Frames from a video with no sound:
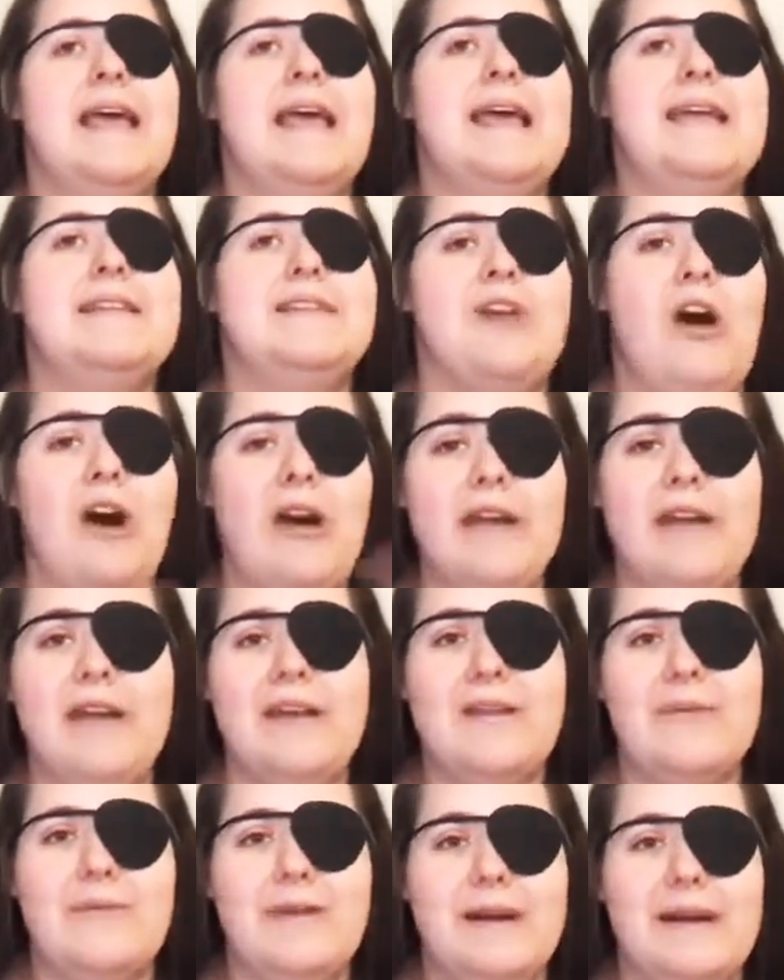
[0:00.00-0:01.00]

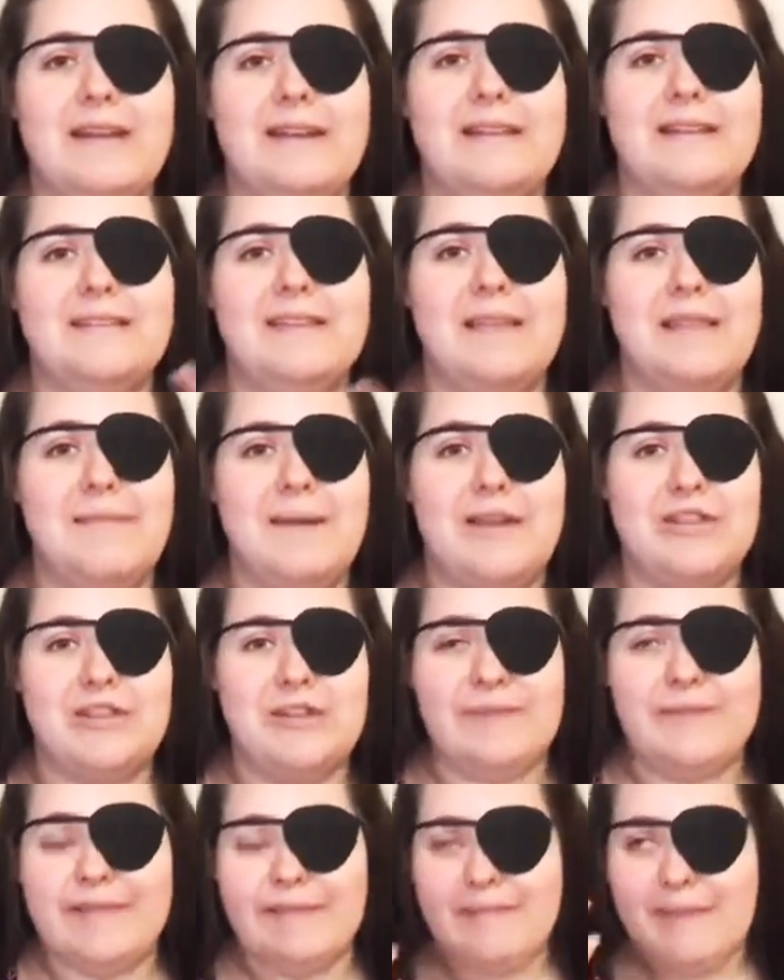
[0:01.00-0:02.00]
Dalton was in the
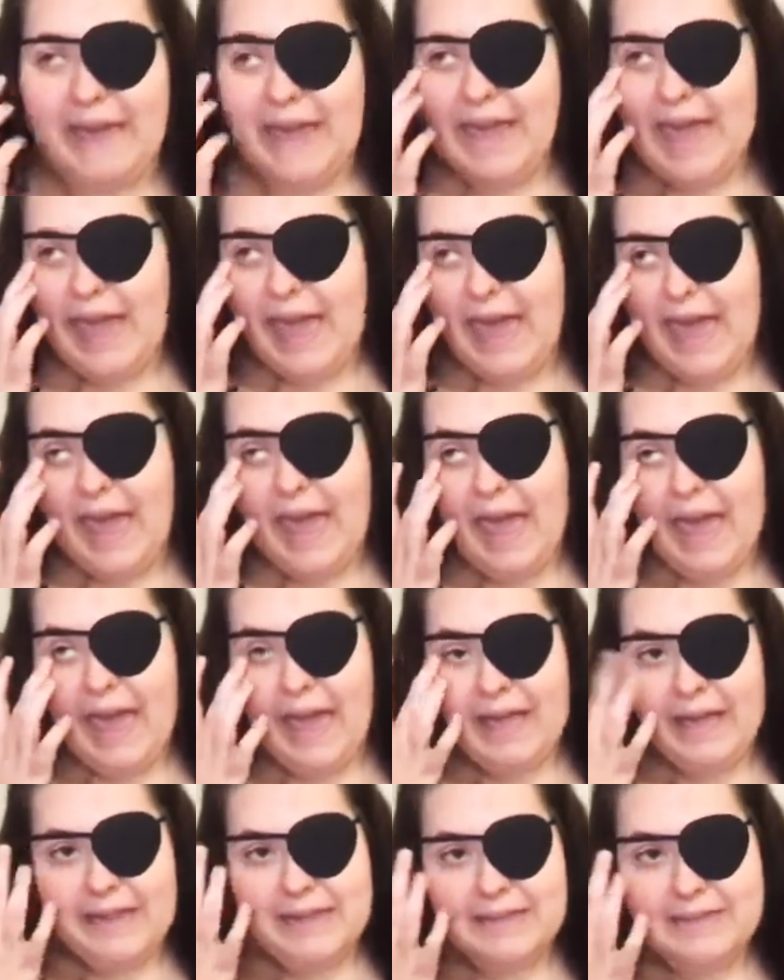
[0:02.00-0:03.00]
bedroom with me,
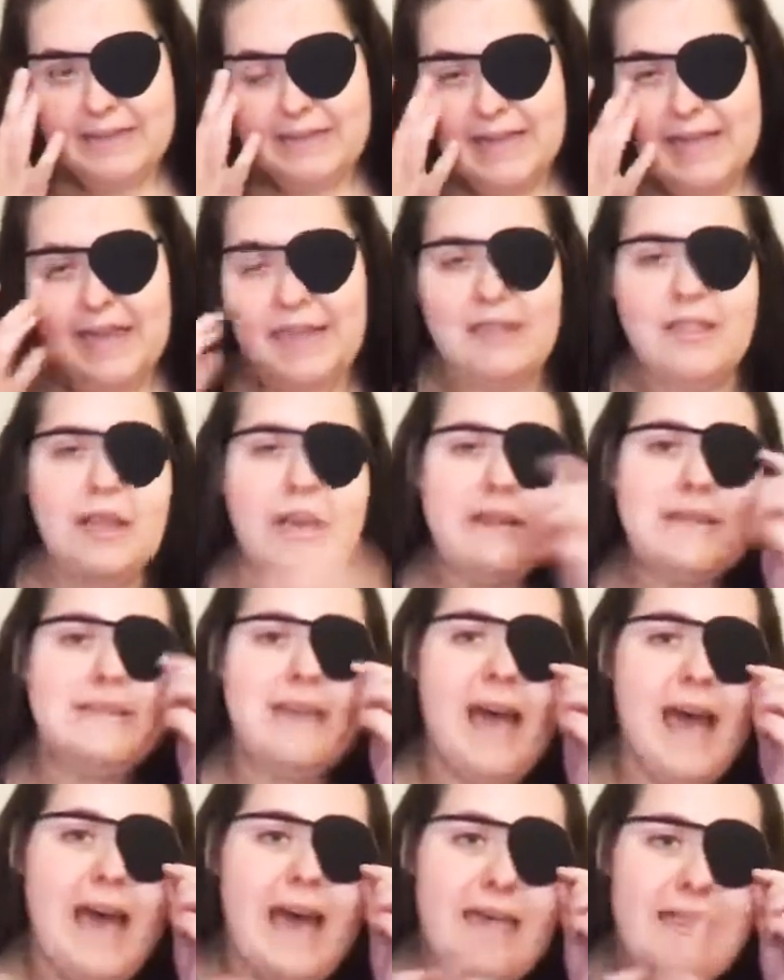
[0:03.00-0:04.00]
and he looked
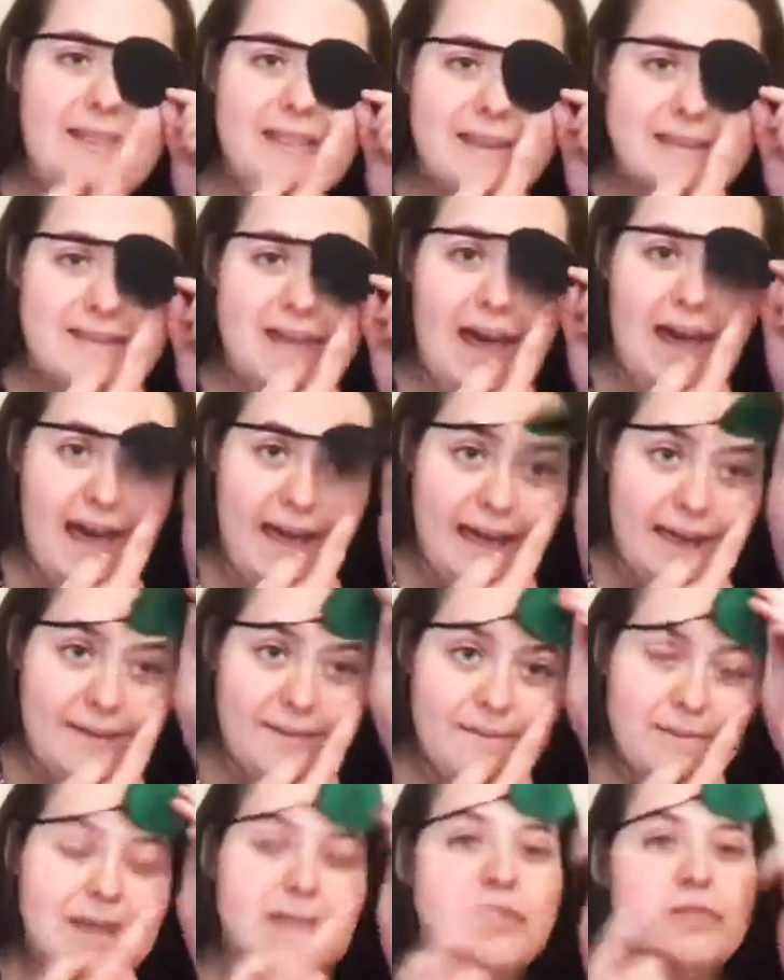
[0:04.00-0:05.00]
at this eye,
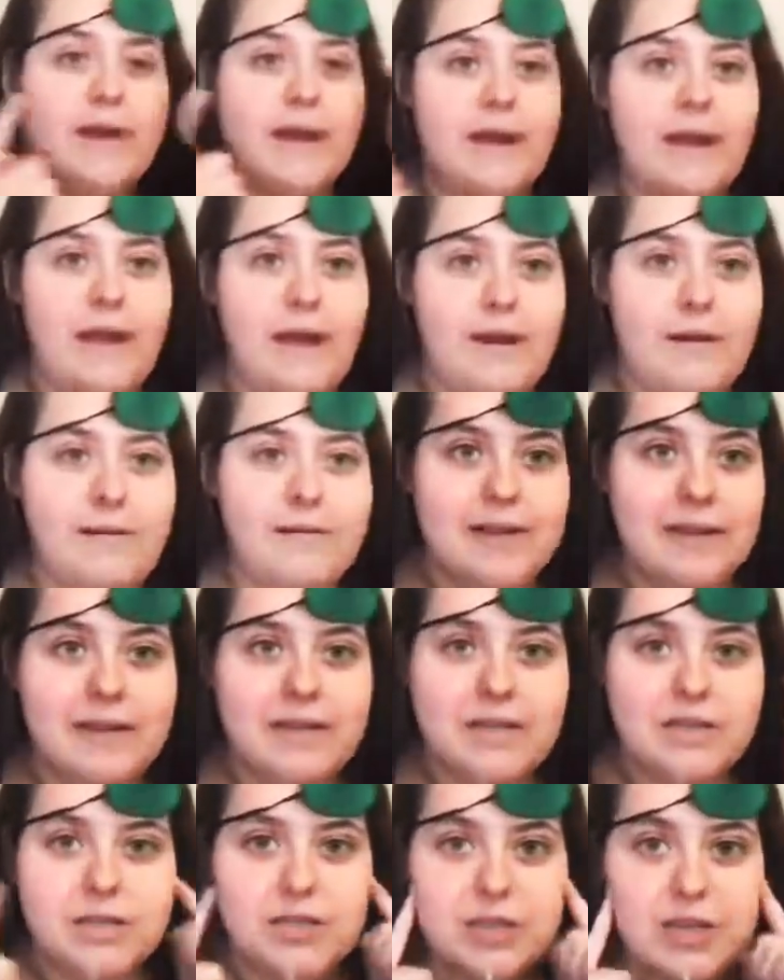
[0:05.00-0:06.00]
which right now
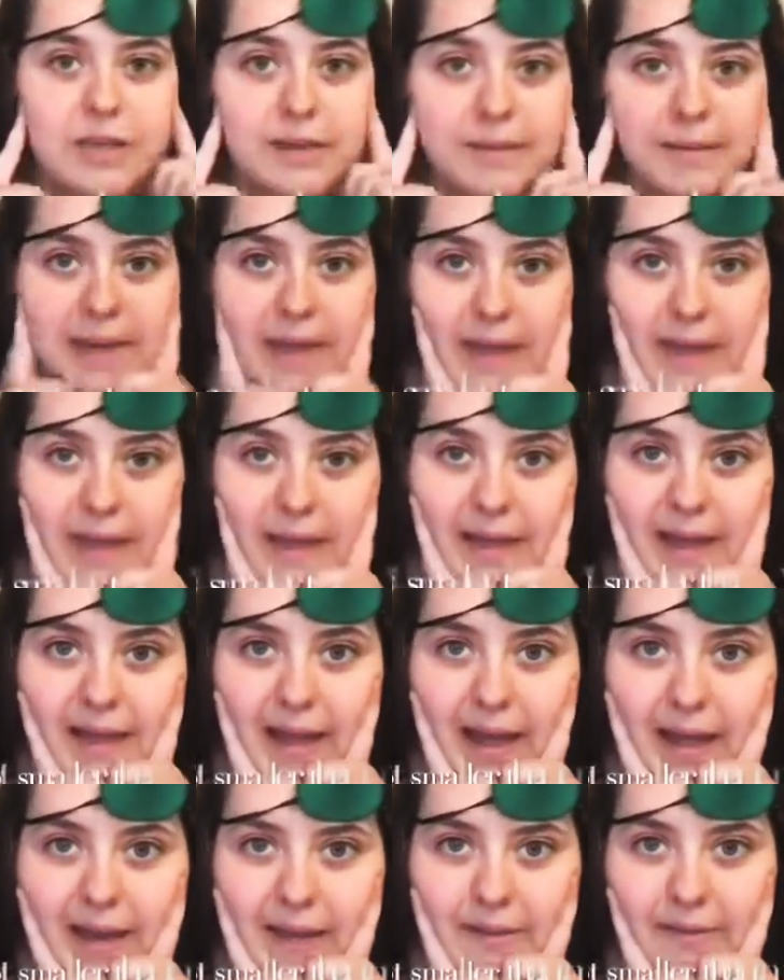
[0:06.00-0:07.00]
it should be
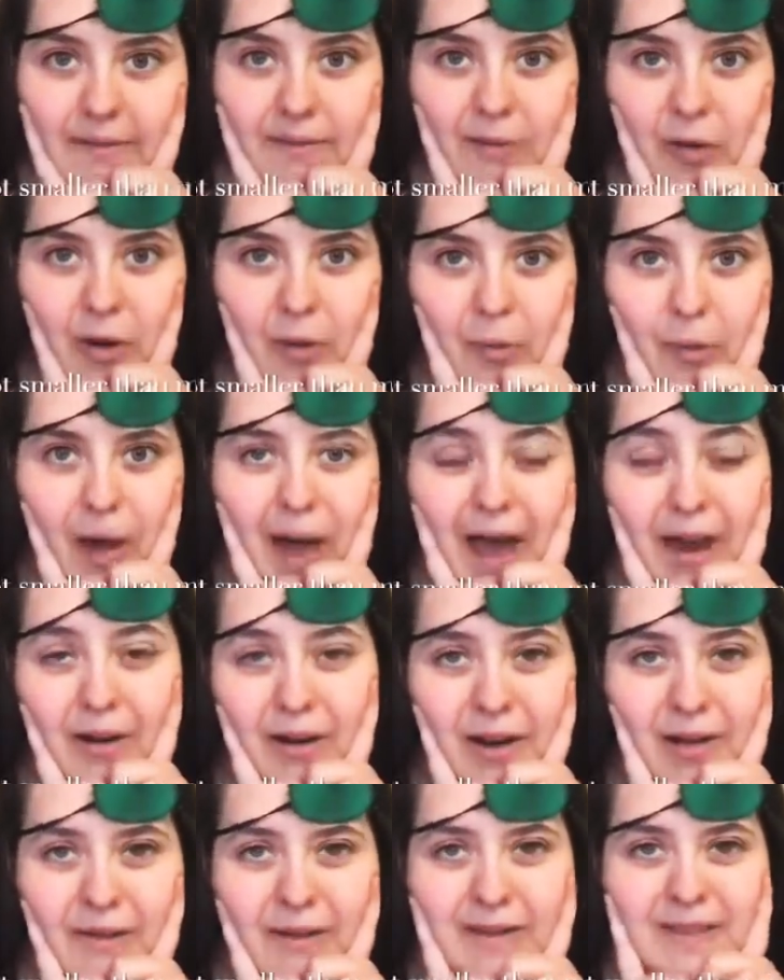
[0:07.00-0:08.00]
kind of normal. I don't
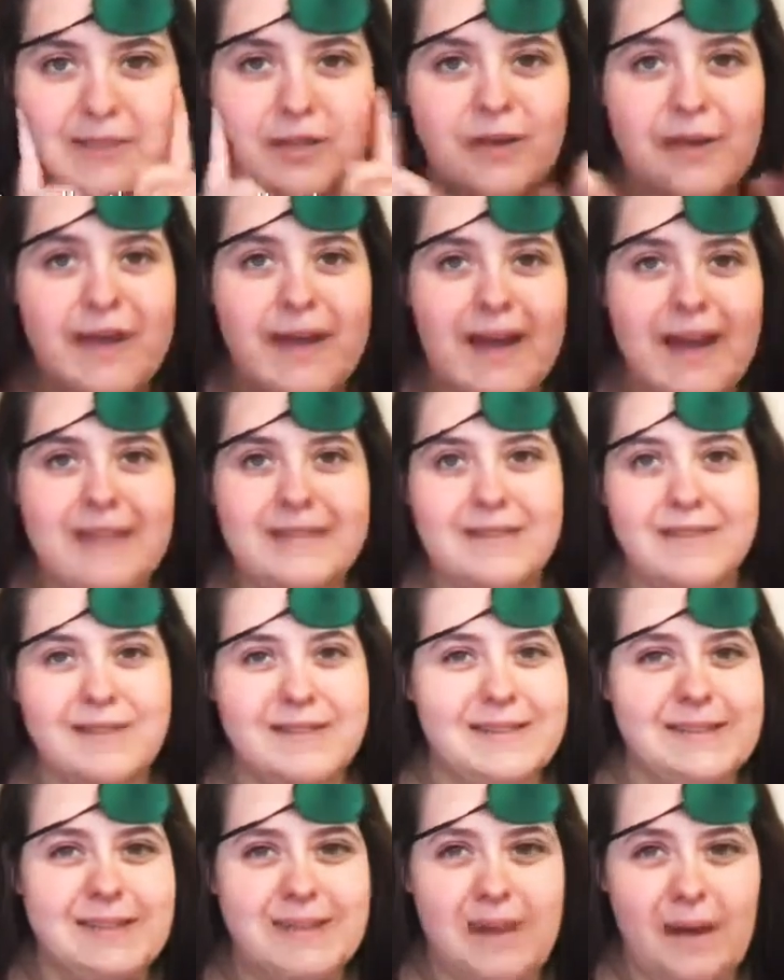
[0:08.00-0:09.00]
know what it's doing. I still
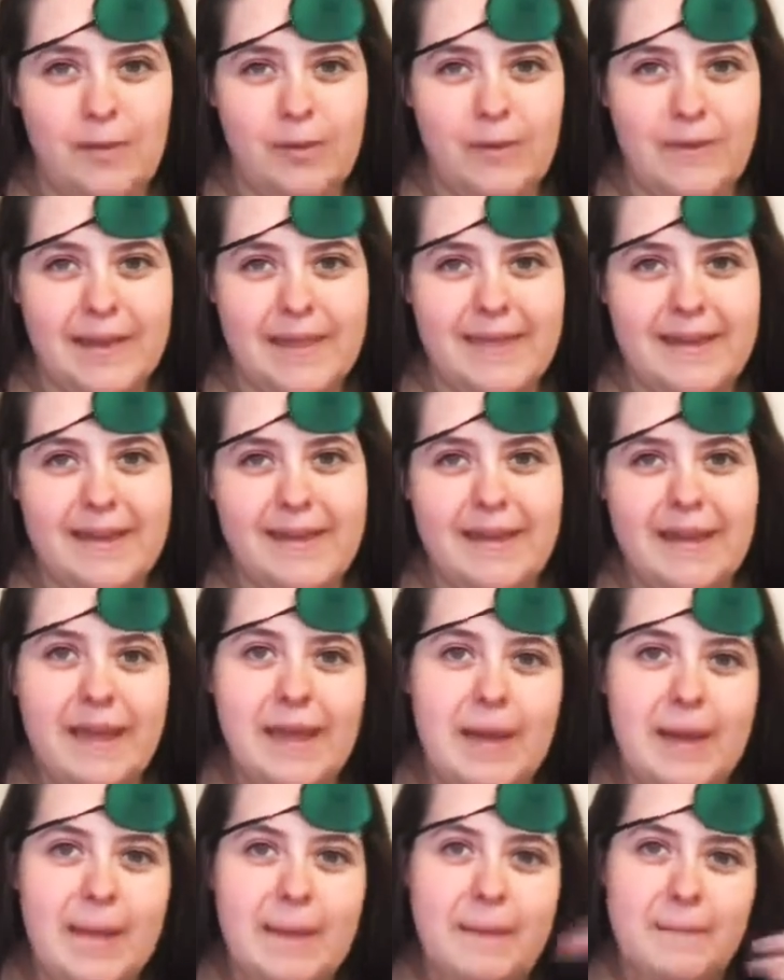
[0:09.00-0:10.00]
see double with it,
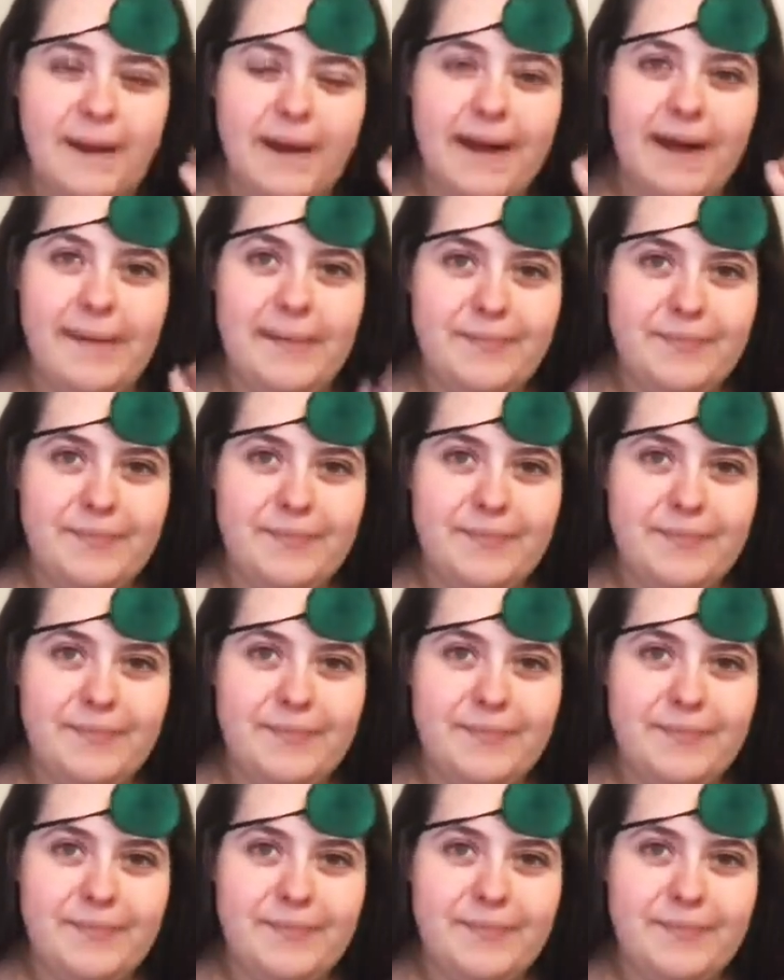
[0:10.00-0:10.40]
but